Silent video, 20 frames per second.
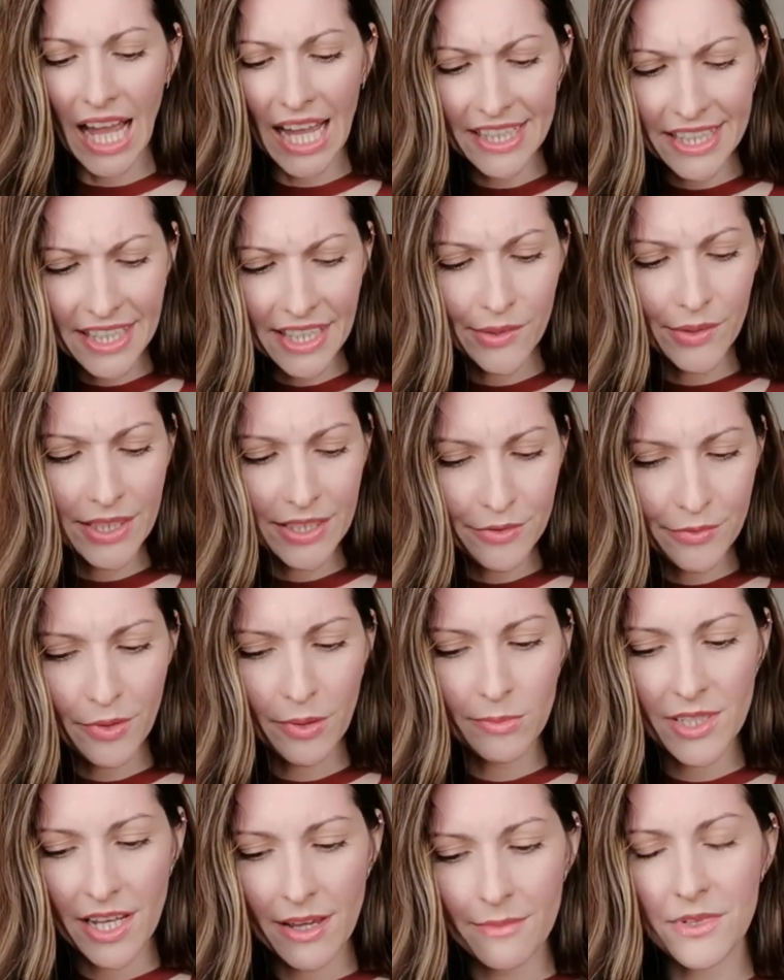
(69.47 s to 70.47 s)
I carry it
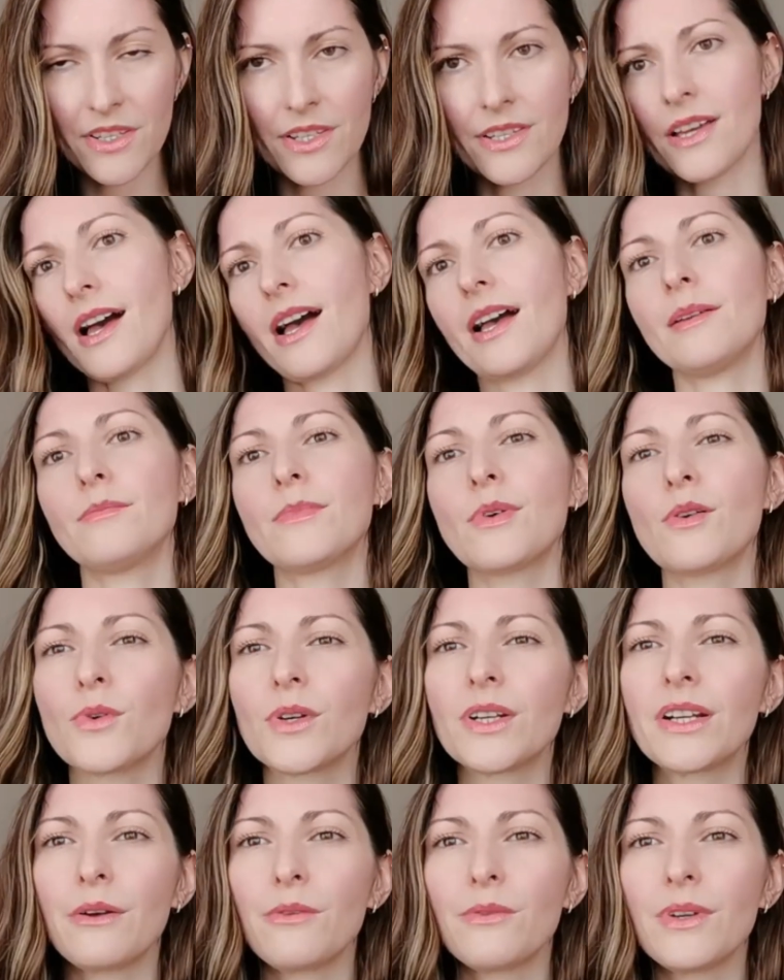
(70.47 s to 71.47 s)
from time to time
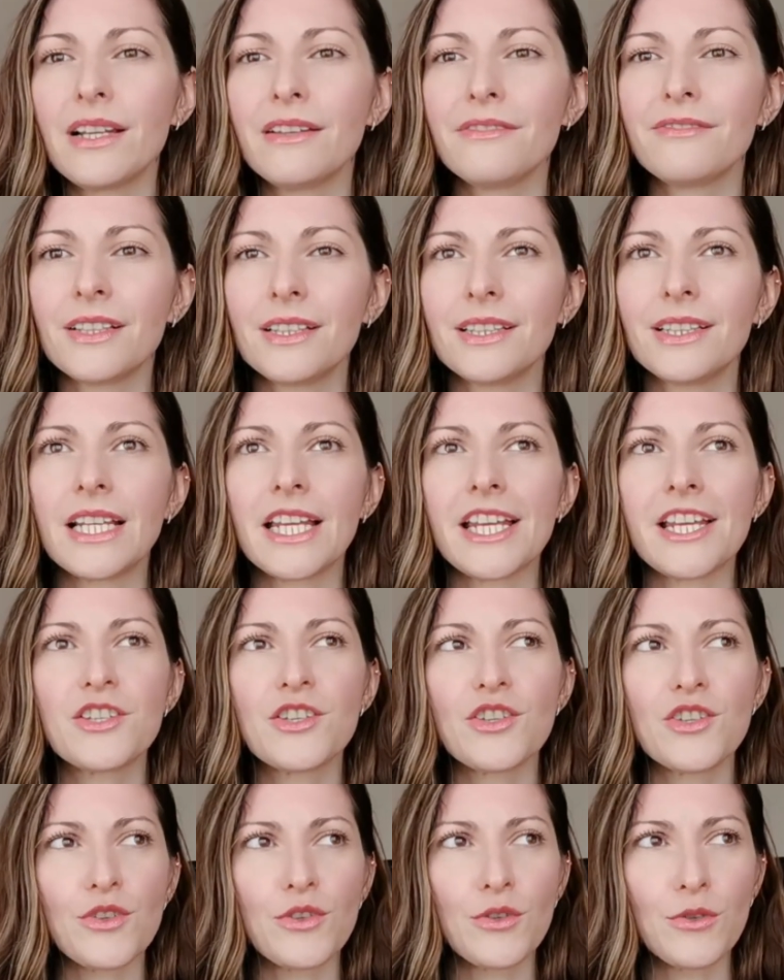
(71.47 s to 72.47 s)
when I really feel the
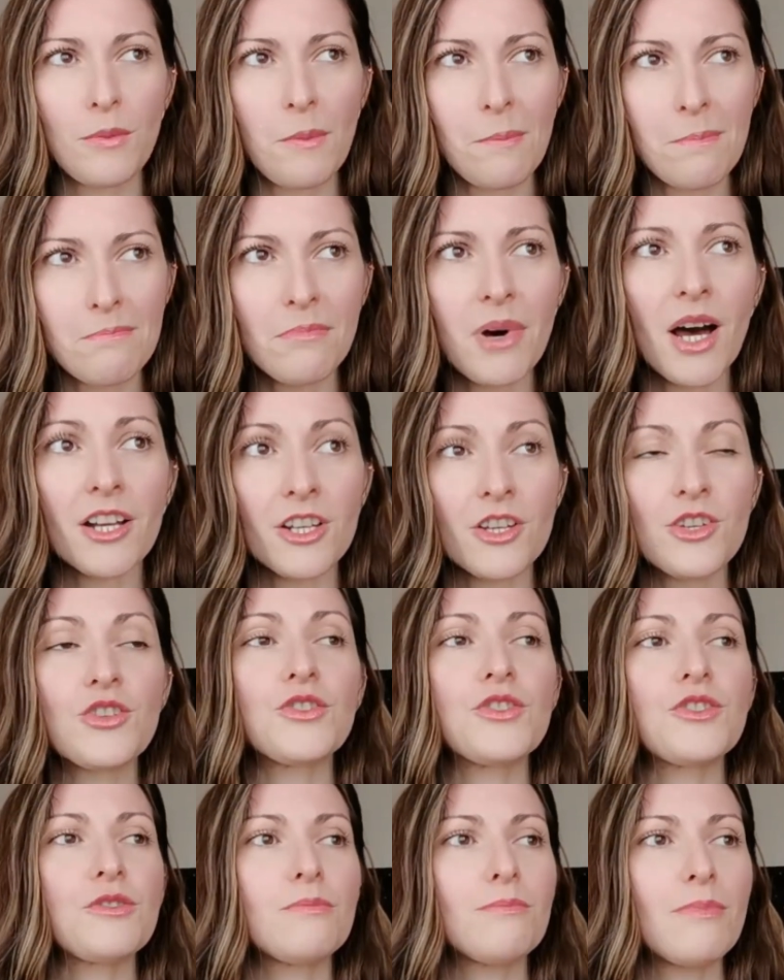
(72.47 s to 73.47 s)
need to
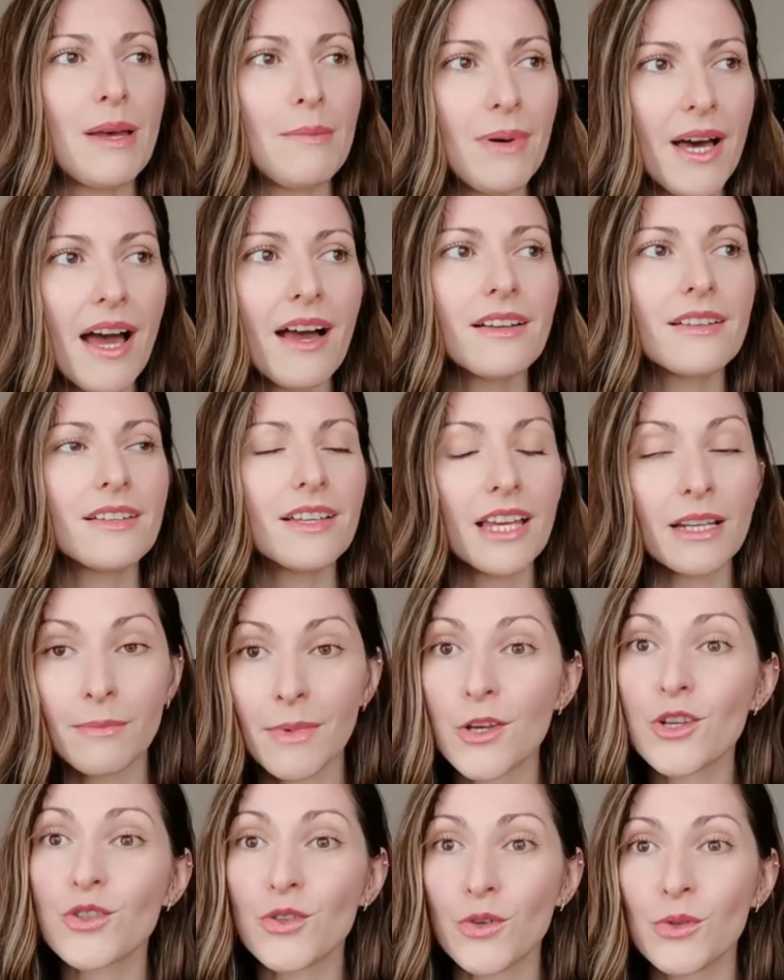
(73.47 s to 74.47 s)
punish my back
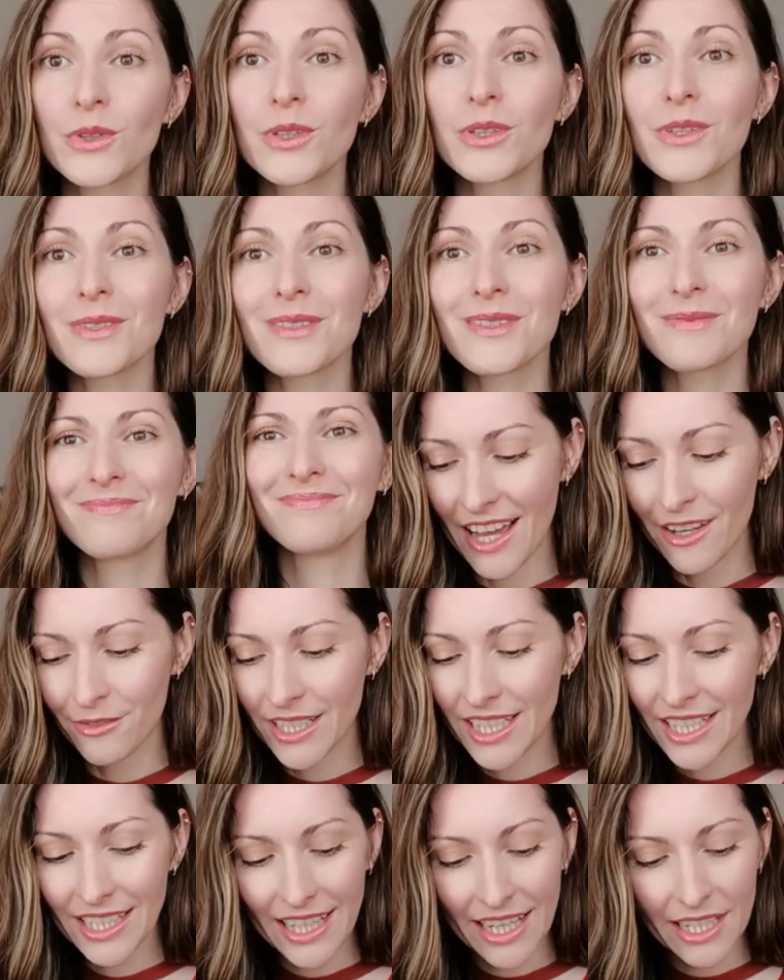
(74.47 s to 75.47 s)
and my shoulders. I
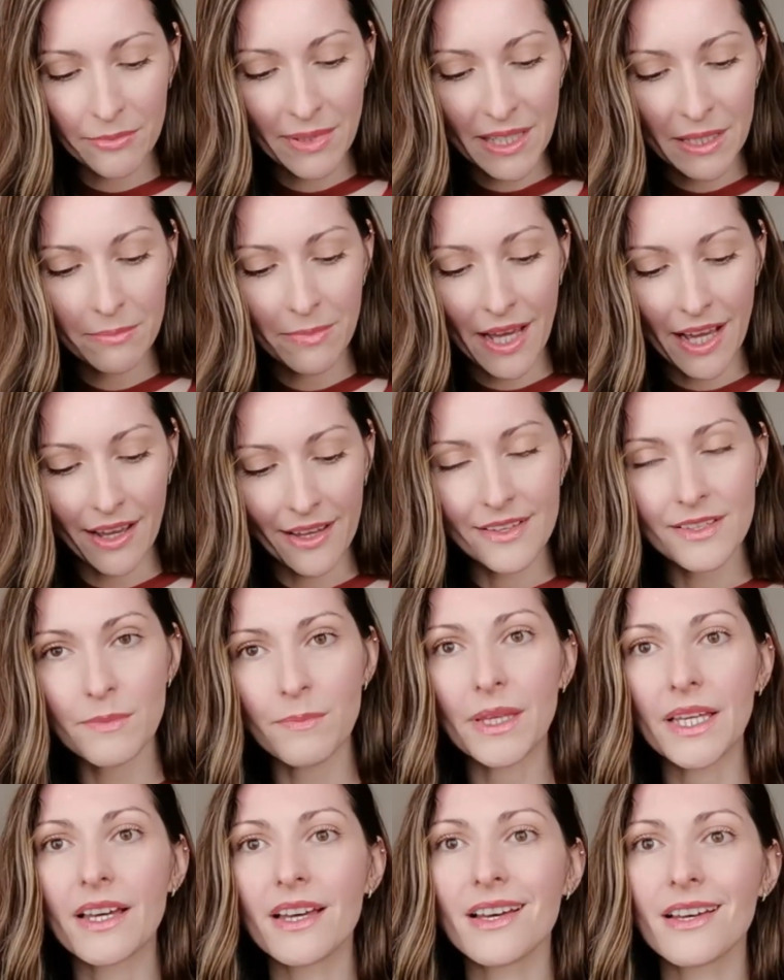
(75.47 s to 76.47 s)
really like big
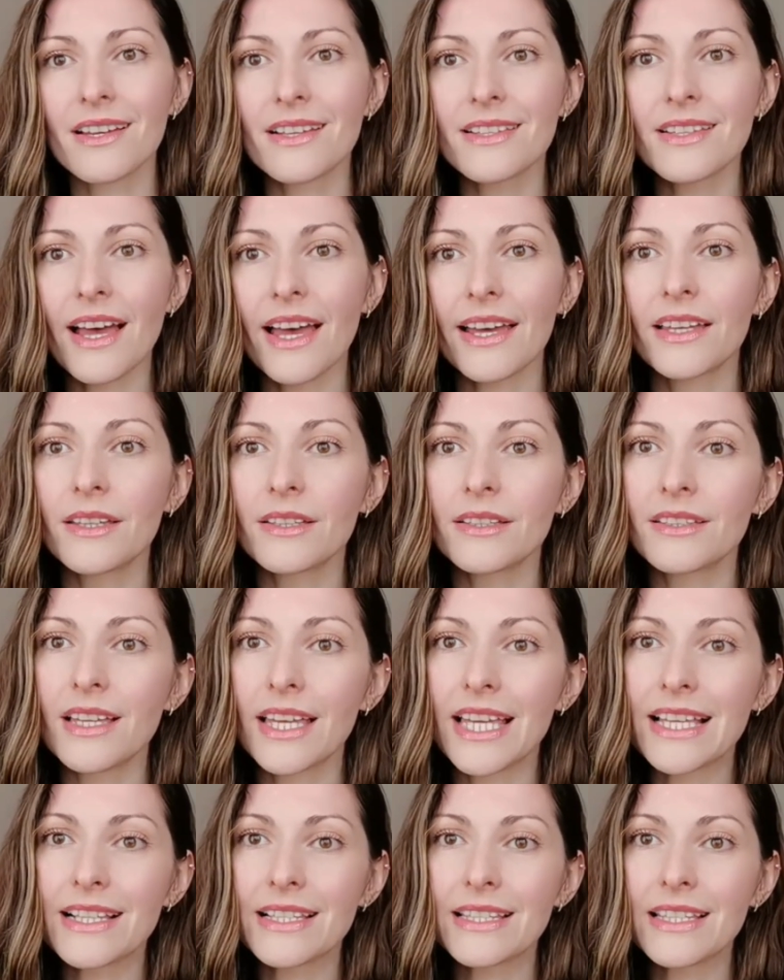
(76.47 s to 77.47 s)
bags because I
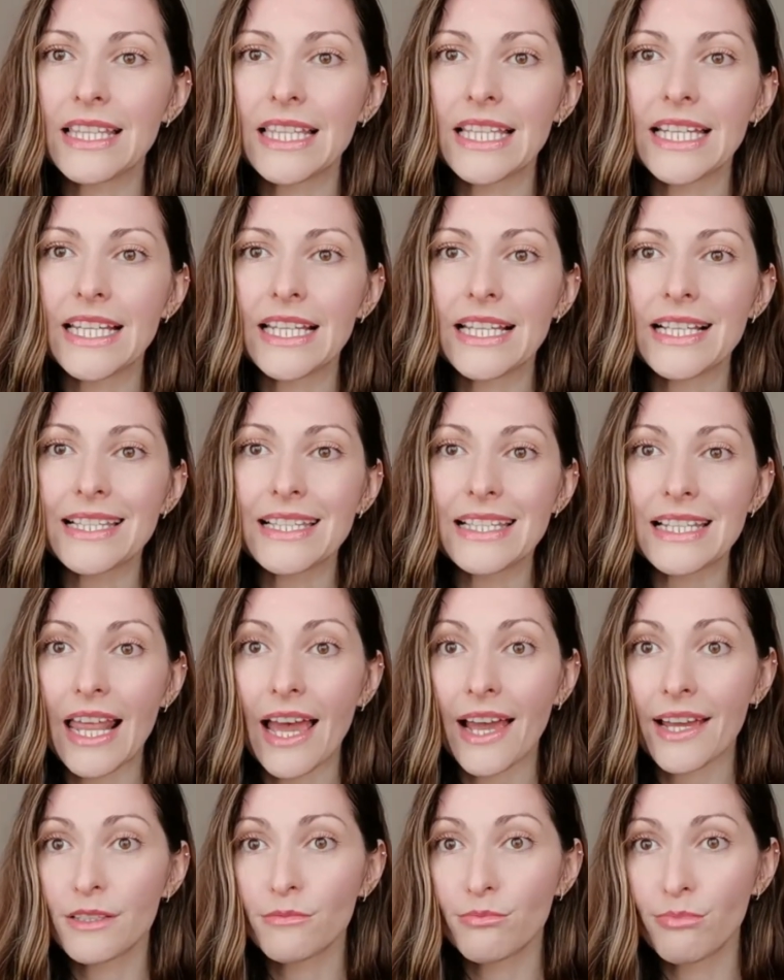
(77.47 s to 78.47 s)
can easily
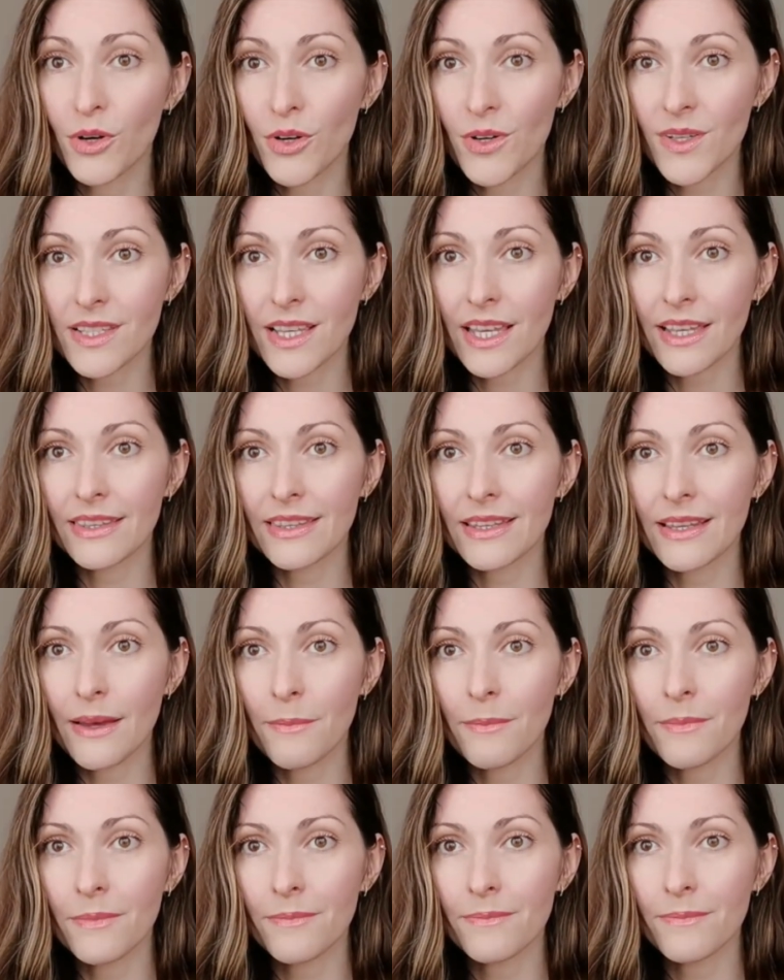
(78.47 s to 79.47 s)
slide books in
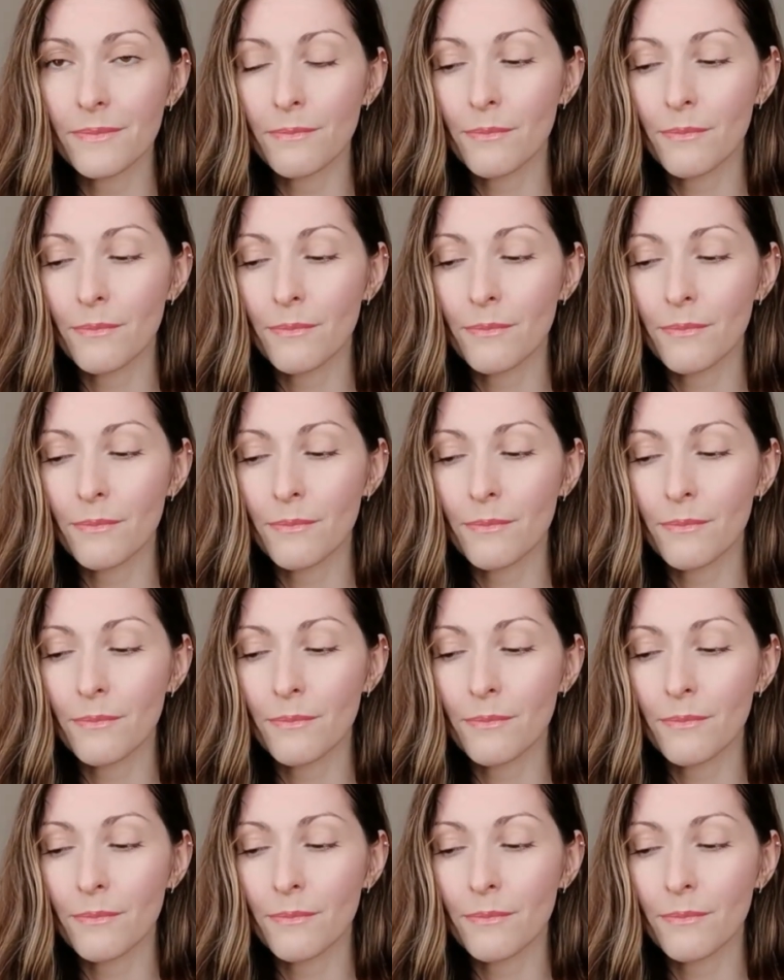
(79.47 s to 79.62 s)
them.